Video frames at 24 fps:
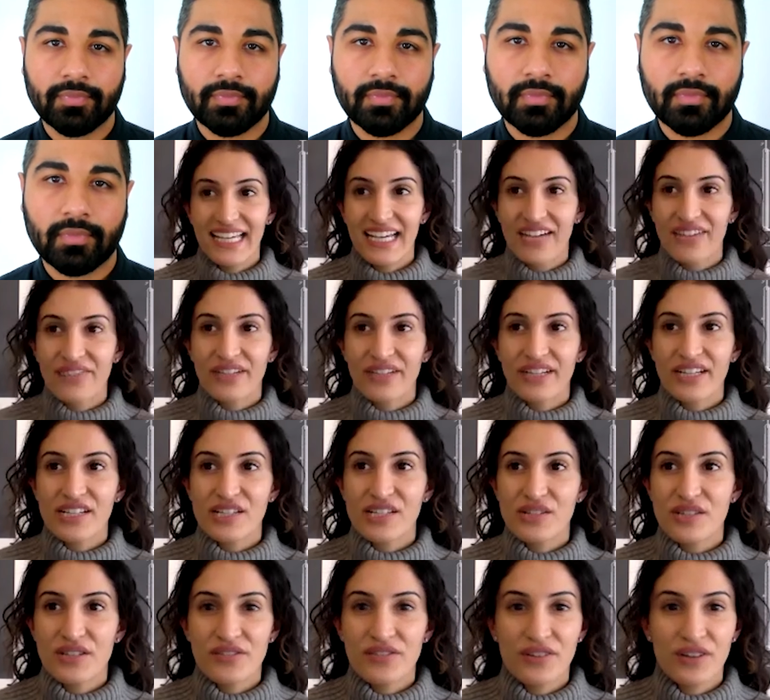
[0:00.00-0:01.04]
Yeah, I work at
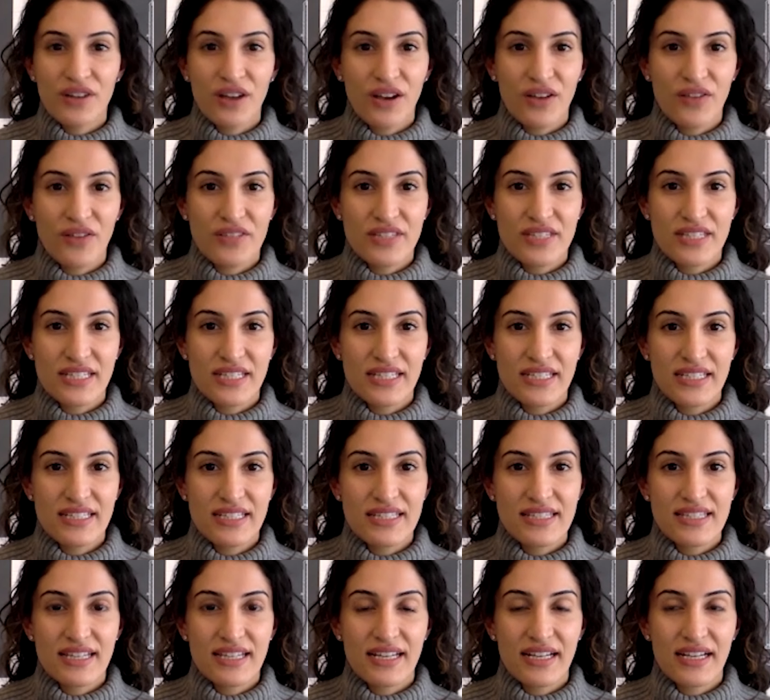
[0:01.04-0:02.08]
two different
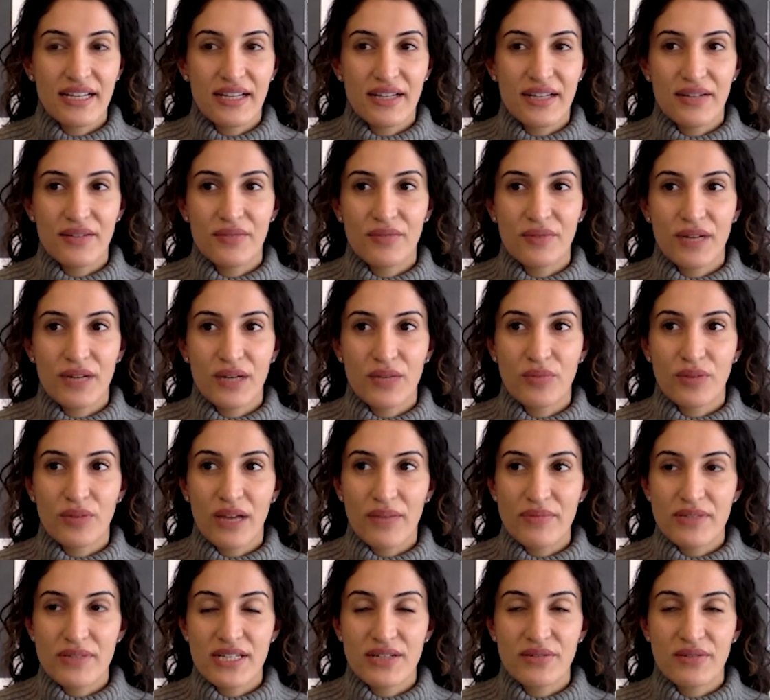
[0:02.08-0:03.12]
offices, one in
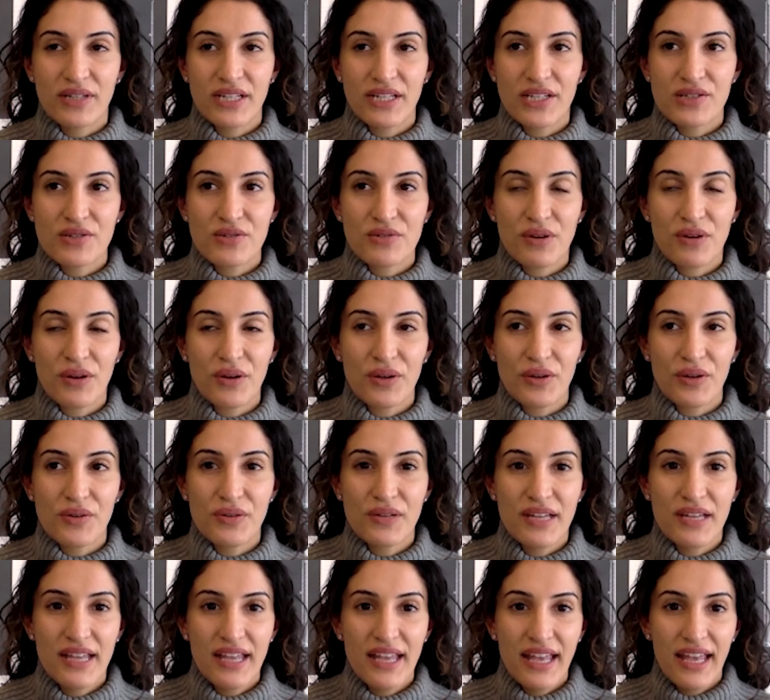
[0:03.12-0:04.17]
Brampton and one in
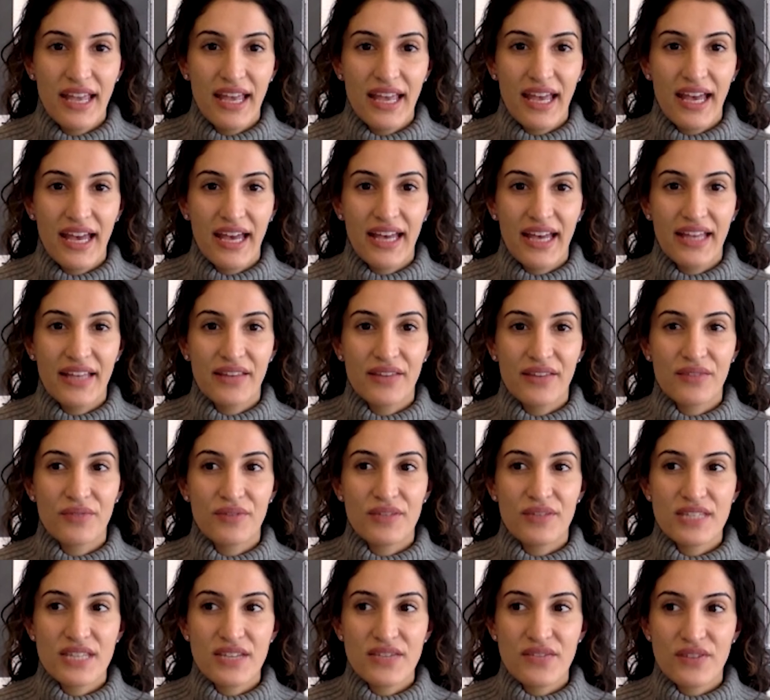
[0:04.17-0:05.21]
Toronto. And the
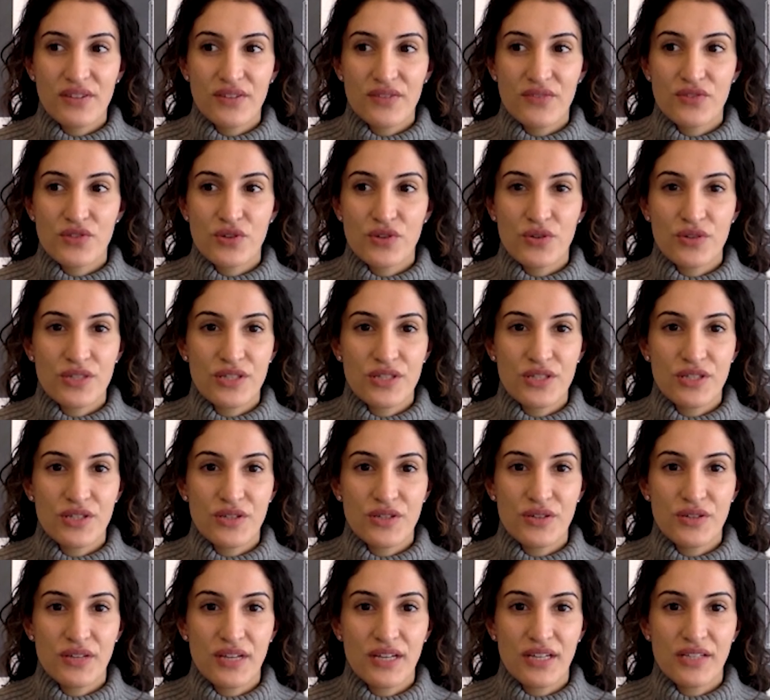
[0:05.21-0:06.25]
reason I've kind of chosen to
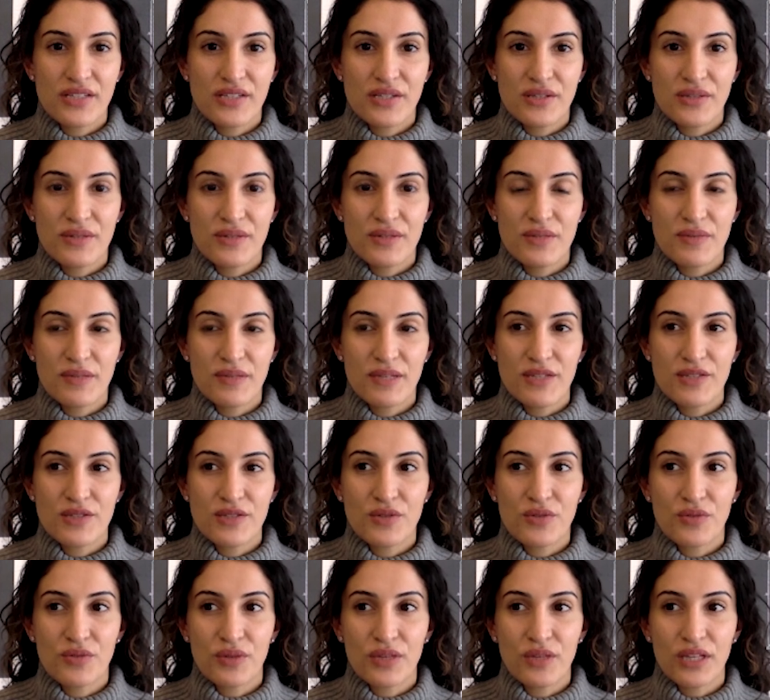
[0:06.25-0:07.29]
do that too is because
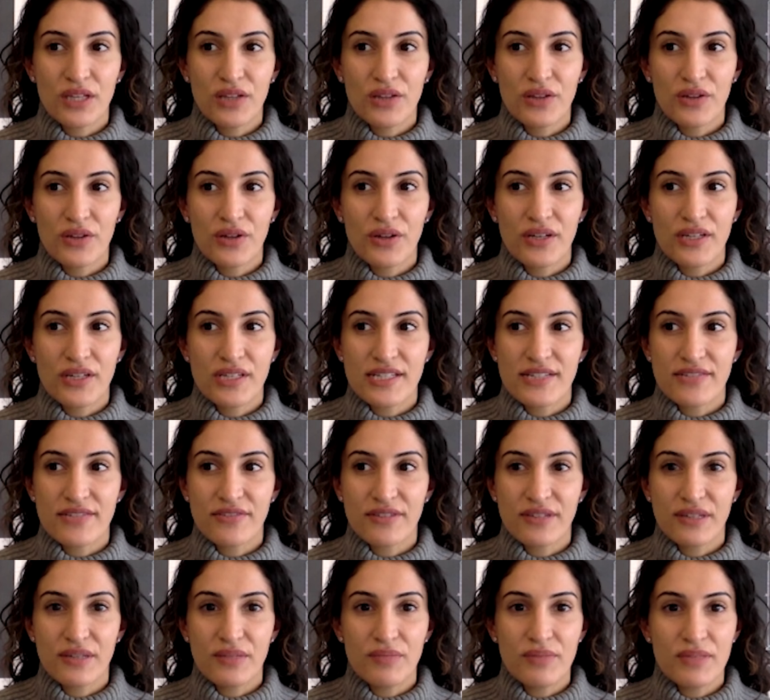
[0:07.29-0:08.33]
you really learn
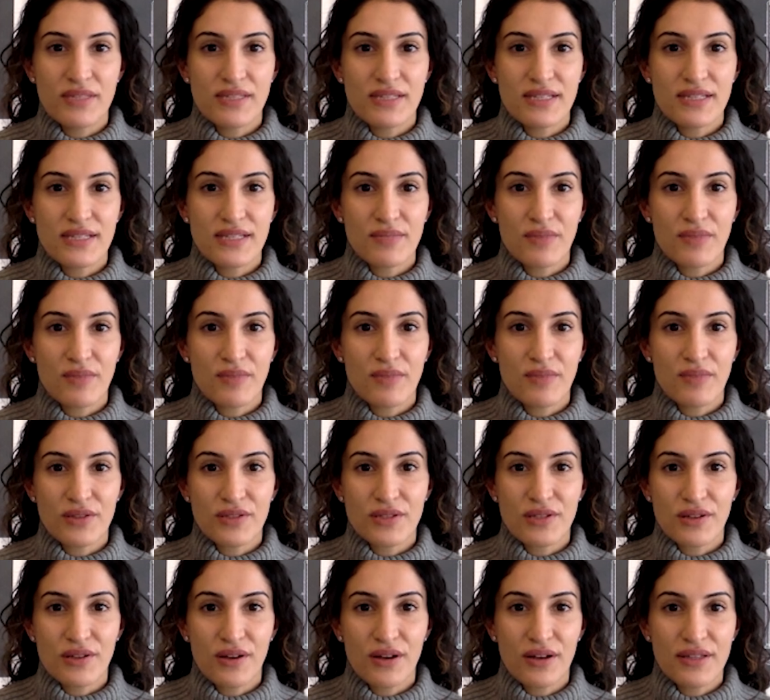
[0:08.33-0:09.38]
different business models
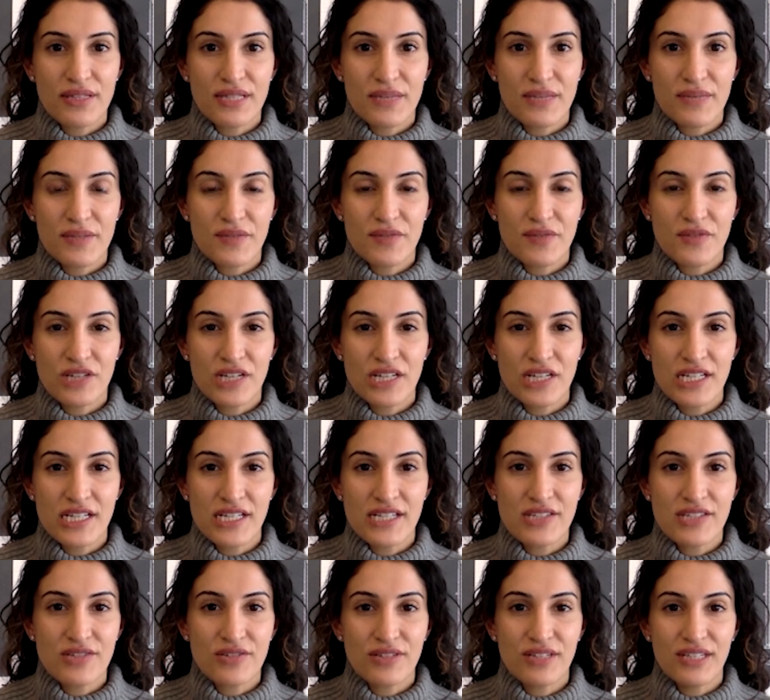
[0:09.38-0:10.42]
and concepts of treating
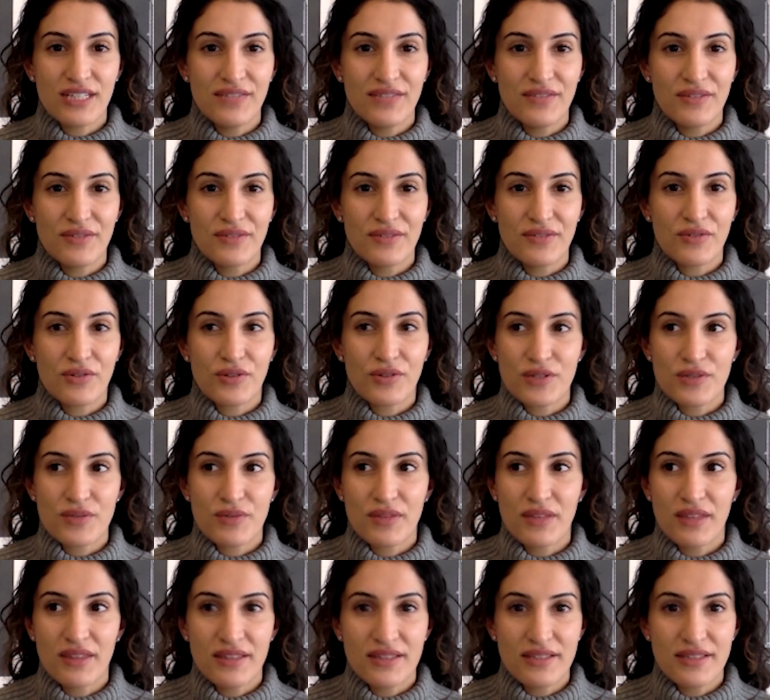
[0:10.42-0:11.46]
dentistry, even of course
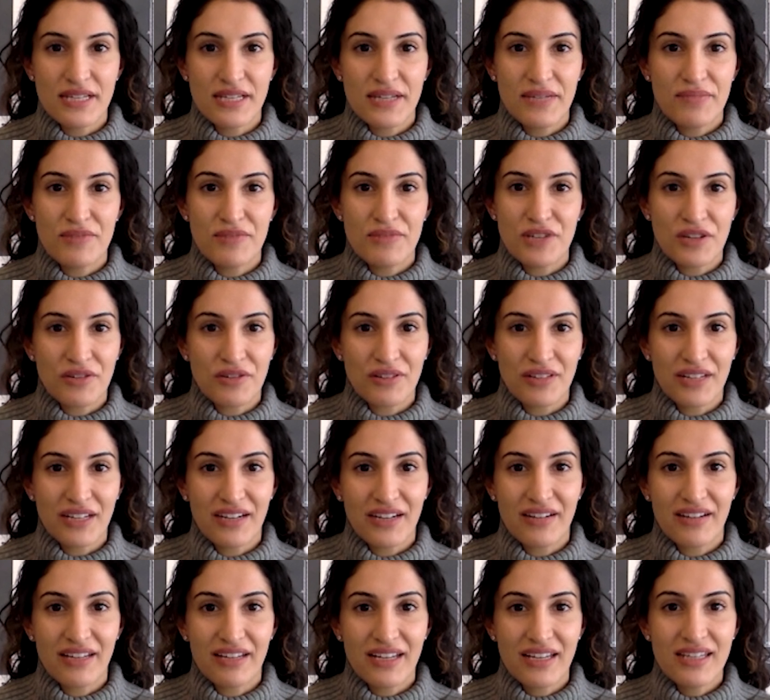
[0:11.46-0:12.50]
within the same general
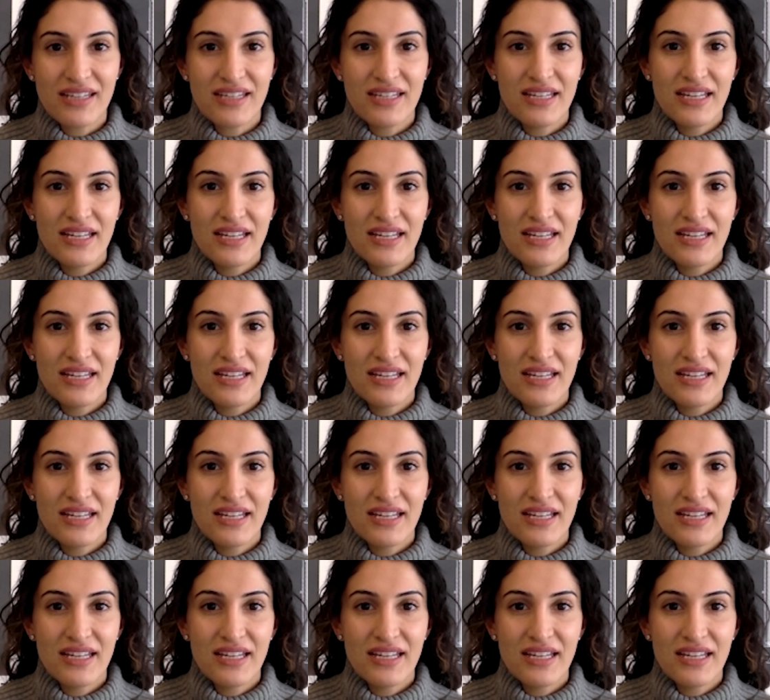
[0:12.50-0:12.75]
area.